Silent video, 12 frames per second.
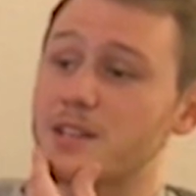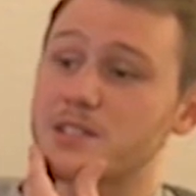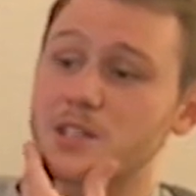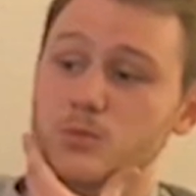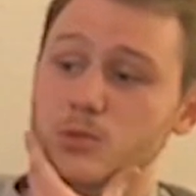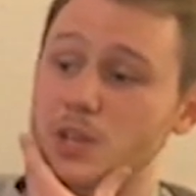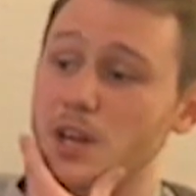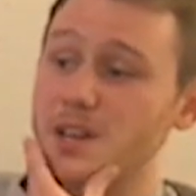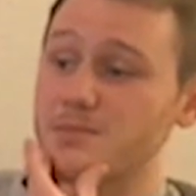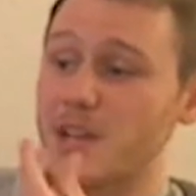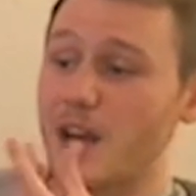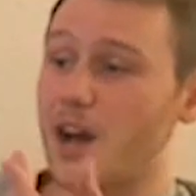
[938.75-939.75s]
next couple
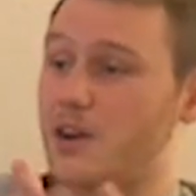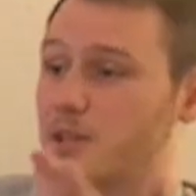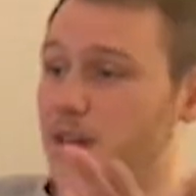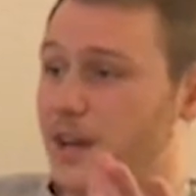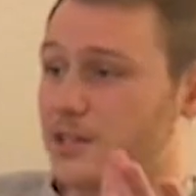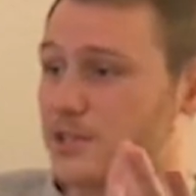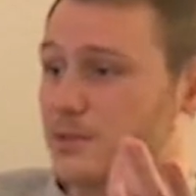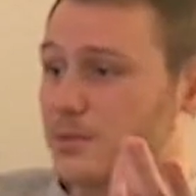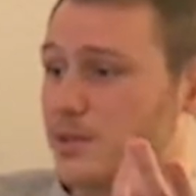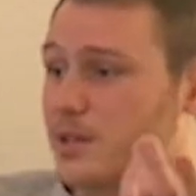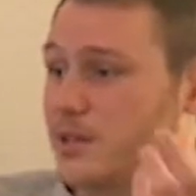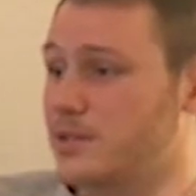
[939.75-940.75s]
games how he actually
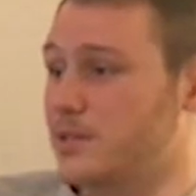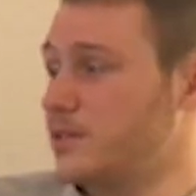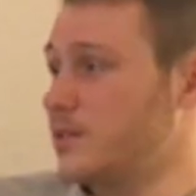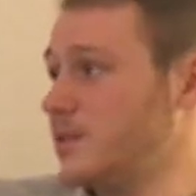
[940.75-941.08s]
plays.